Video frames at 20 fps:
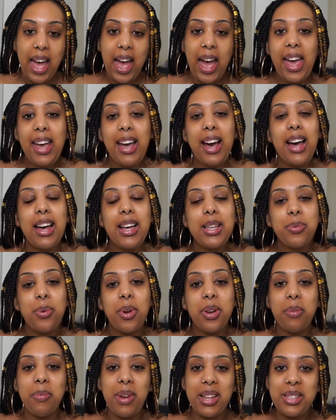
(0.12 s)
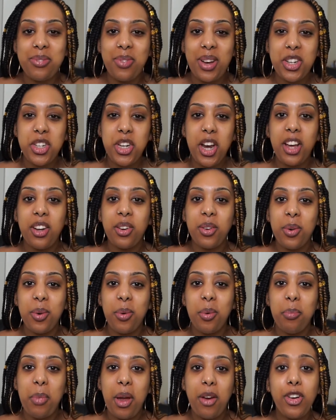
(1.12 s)
Hey guys, welcome back to my
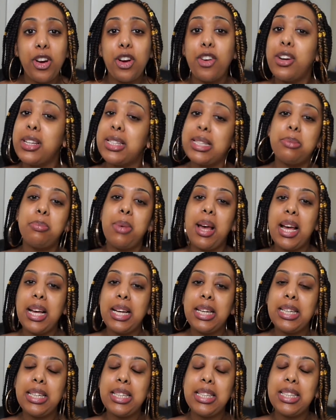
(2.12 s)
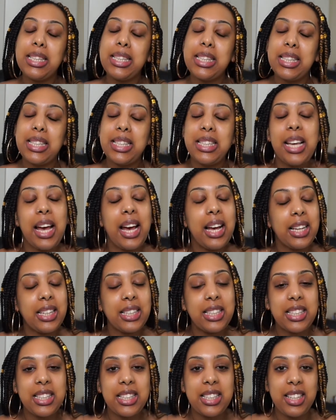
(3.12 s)
channel. Merry Christmas.
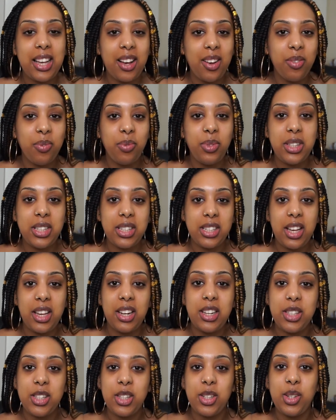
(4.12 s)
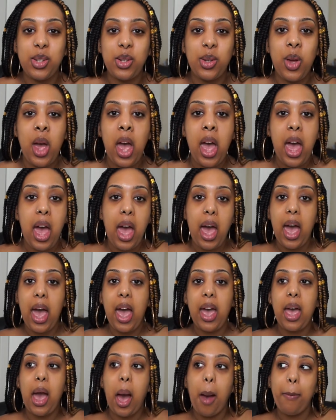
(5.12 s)
Yes, I've decided to do
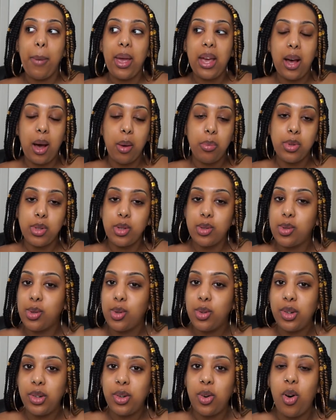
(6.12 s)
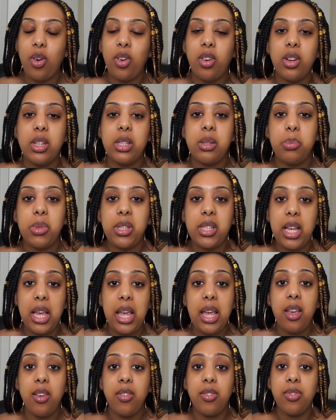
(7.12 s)
a makeup tutorial on Christmas
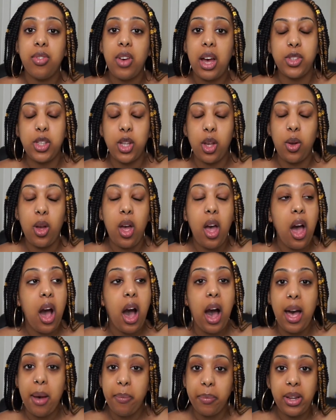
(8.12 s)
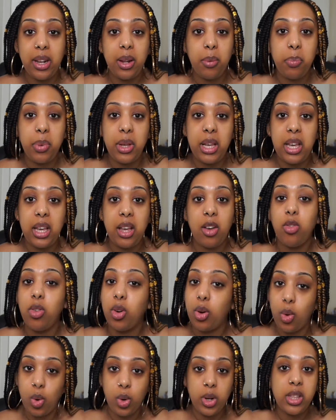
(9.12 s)
Eve. So I am gonna be
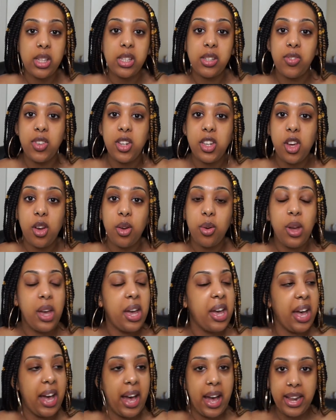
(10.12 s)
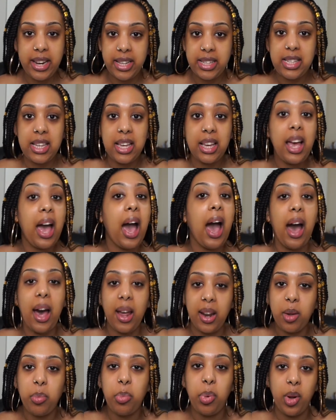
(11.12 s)
recording this video, editing
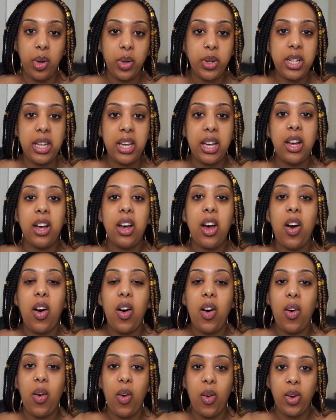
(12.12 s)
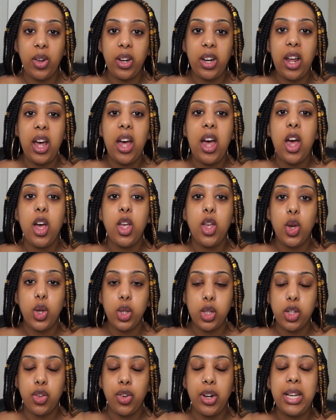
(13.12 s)
and uploading on your
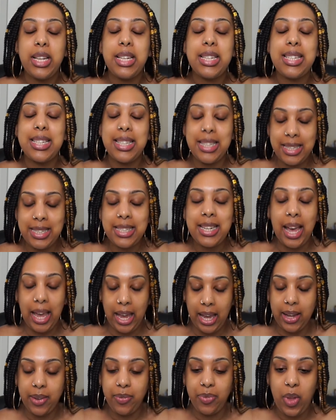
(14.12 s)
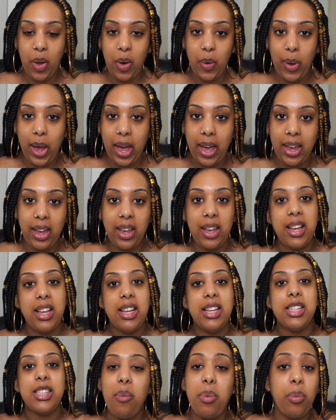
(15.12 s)
screen today. Okay,
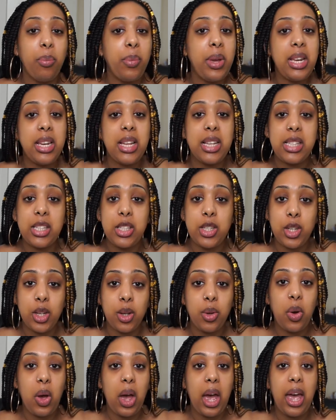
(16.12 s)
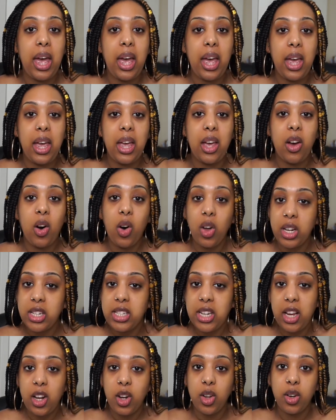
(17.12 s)
I've been meaning to do a
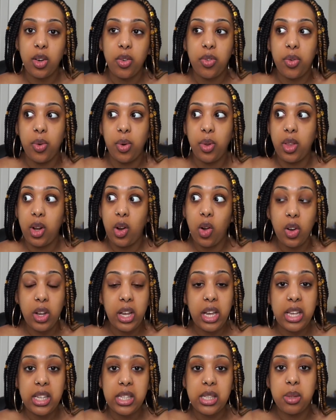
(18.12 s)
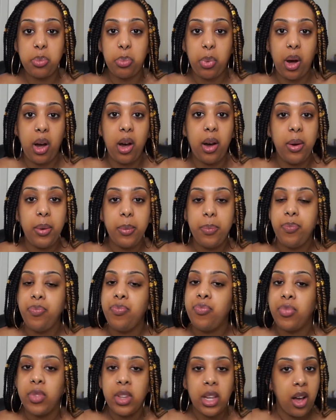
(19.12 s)
holiday look for the longest, but
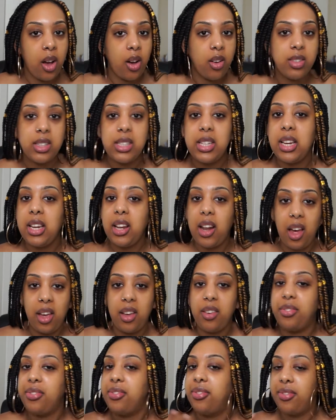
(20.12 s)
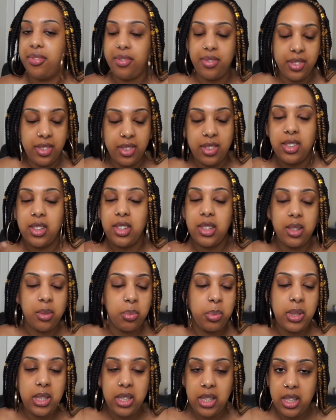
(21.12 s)
obviously life is
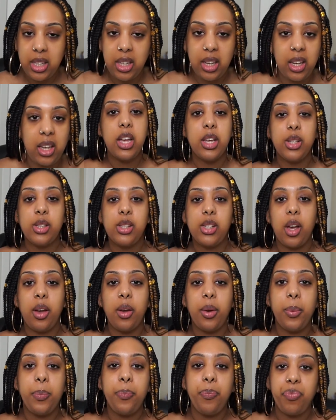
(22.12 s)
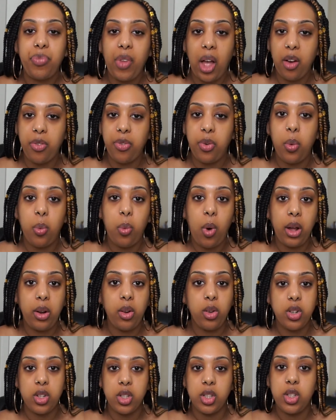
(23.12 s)
busy. So I thought, why
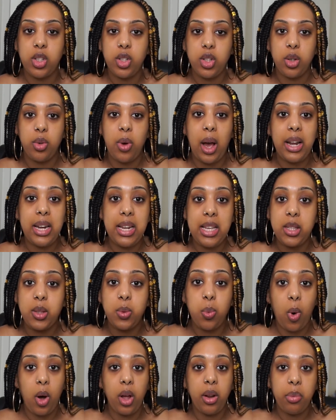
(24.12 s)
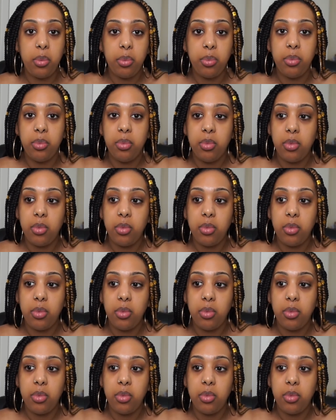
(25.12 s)
not just do at least one